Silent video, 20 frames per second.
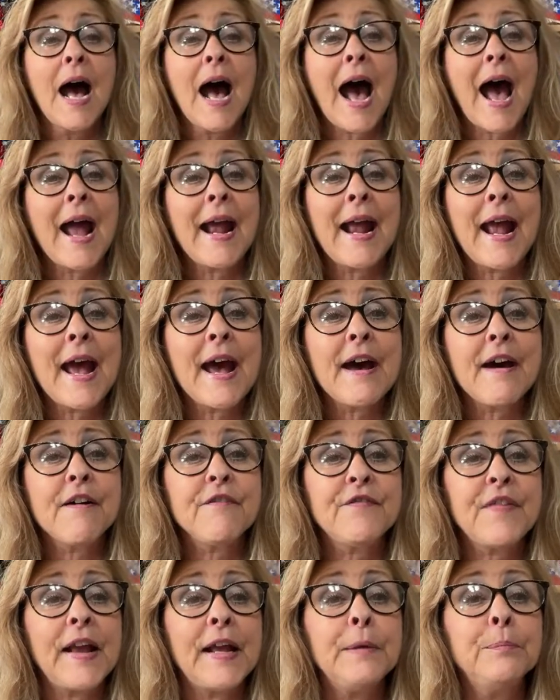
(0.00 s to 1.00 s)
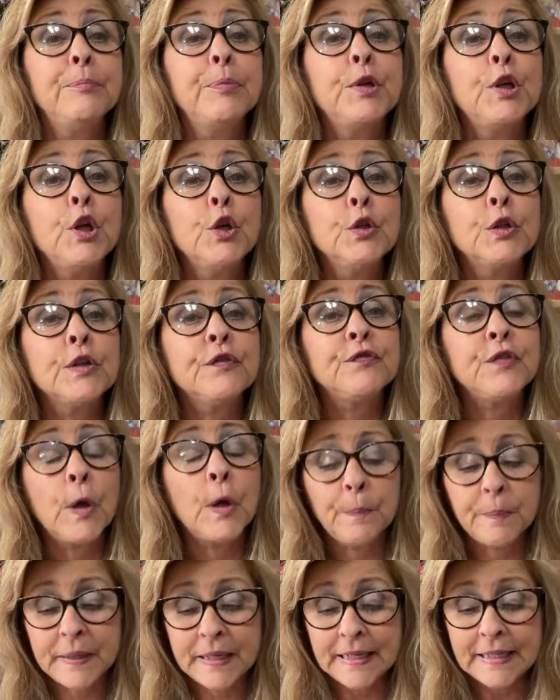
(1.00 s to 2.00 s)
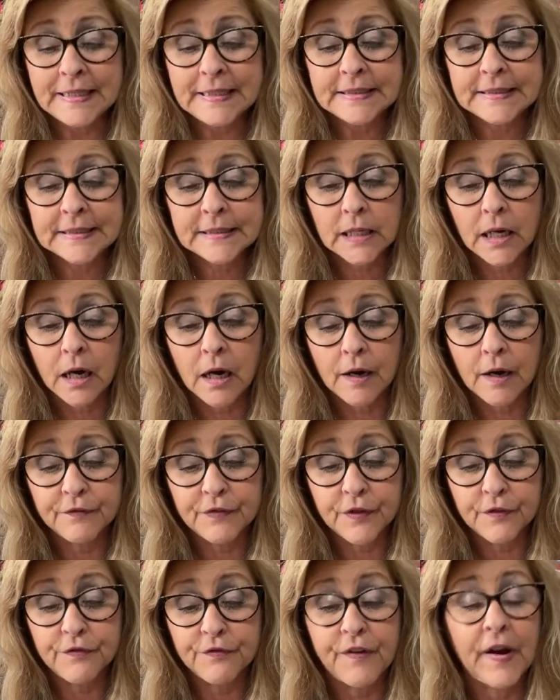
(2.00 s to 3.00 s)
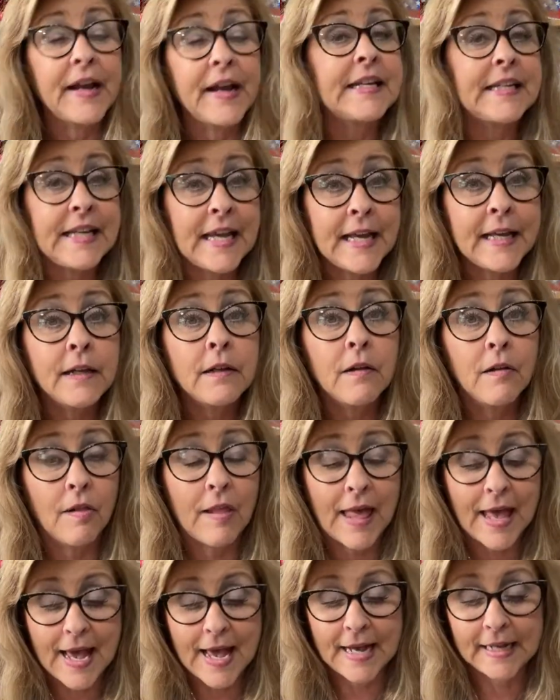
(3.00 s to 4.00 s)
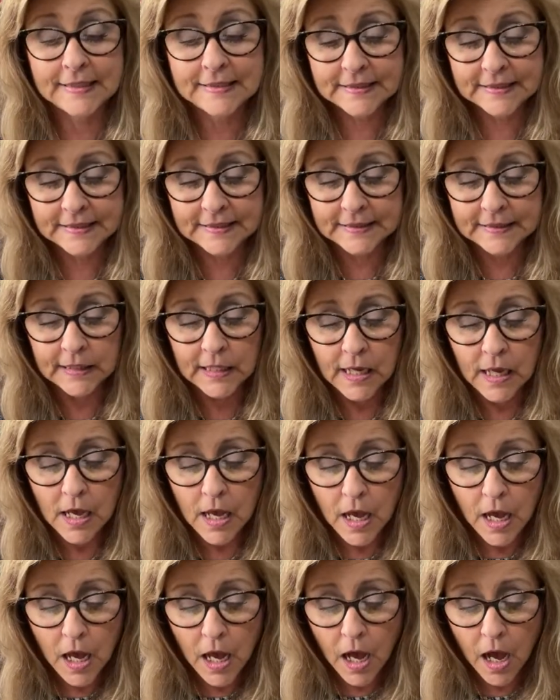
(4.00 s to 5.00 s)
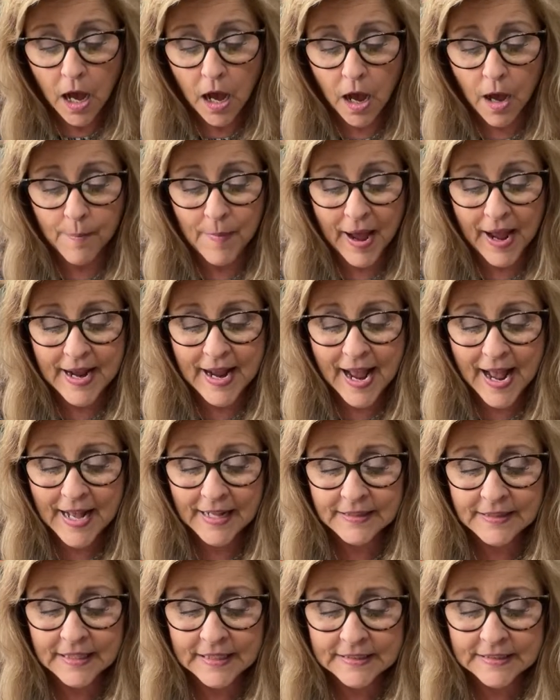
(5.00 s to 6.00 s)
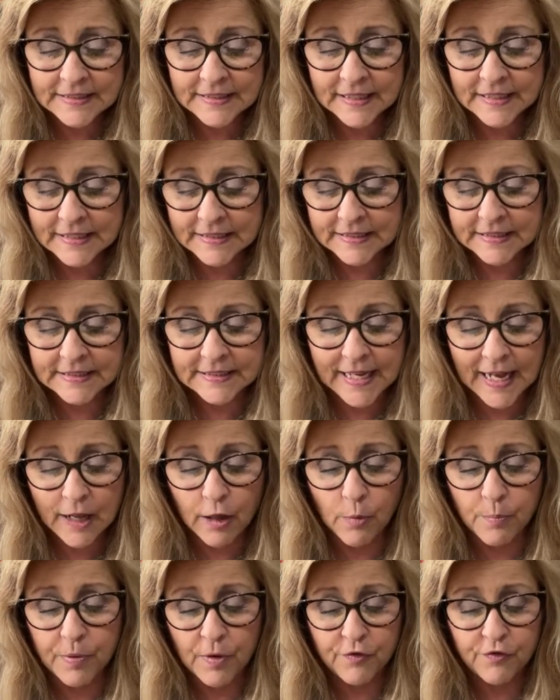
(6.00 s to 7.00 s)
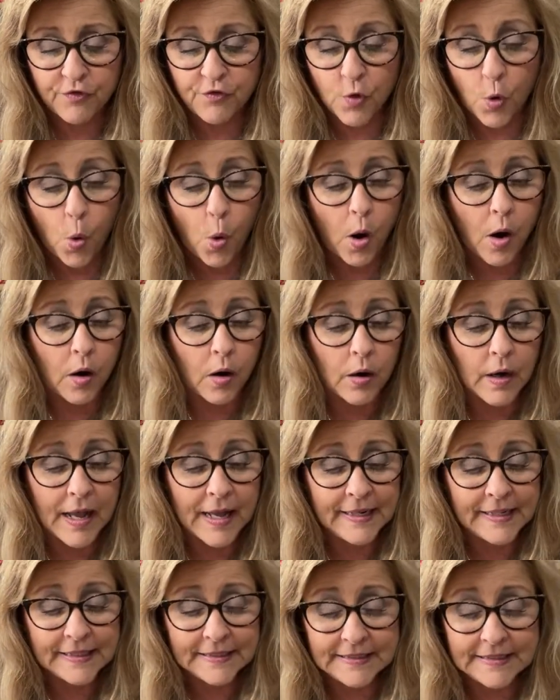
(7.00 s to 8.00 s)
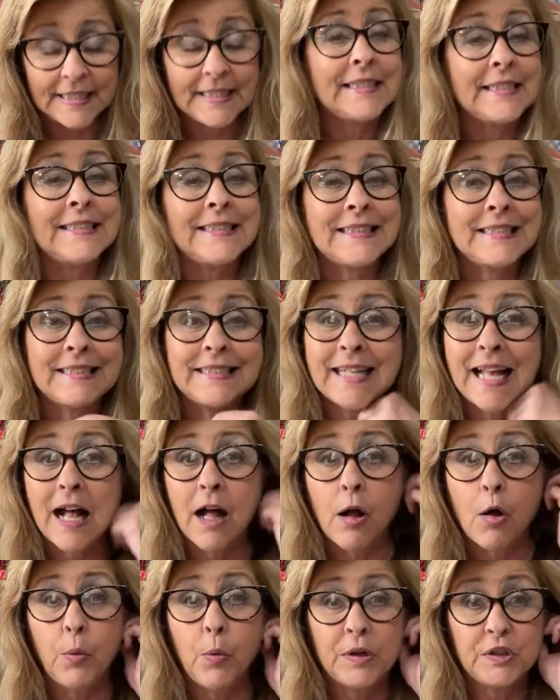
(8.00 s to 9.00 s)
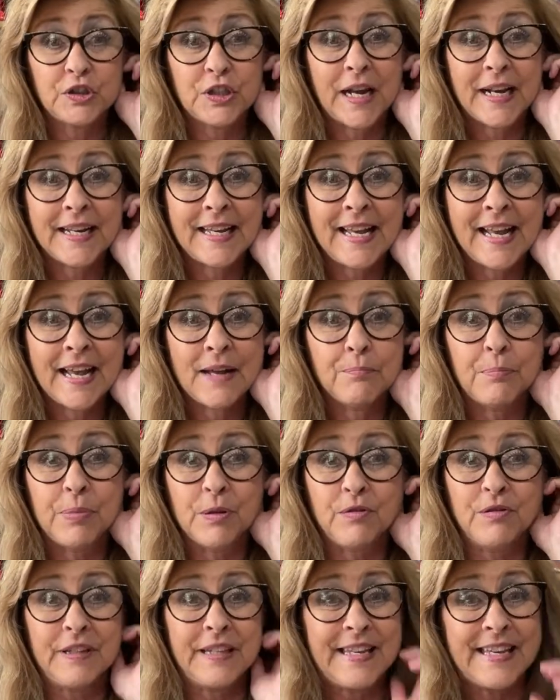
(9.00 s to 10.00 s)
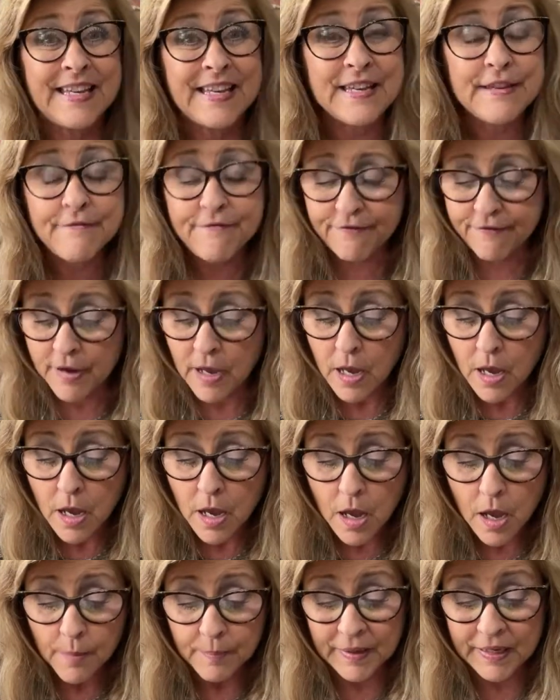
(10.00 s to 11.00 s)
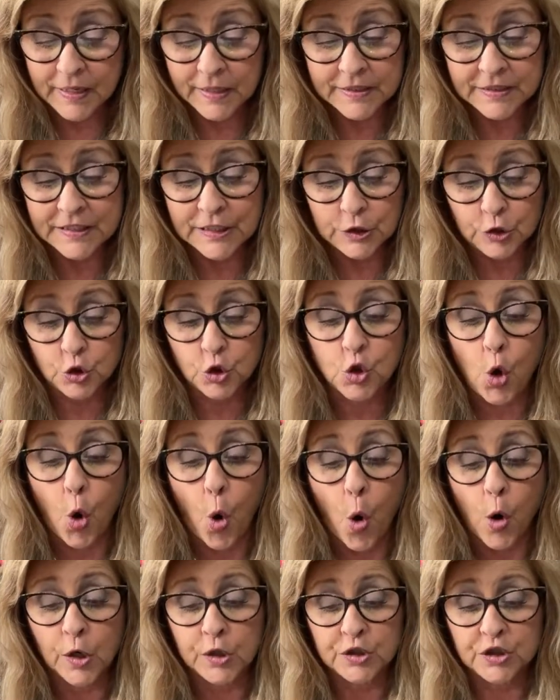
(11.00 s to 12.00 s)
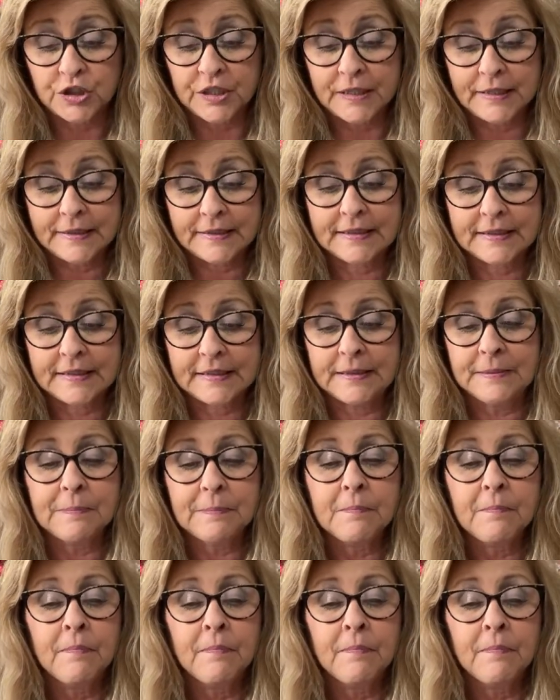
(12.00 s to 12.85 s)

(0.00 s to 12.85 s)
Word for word: I have a beautiful piece of Viking glass. Um, I had this in a sale before and it didn't sell, which I can't believe because it's gorgeous.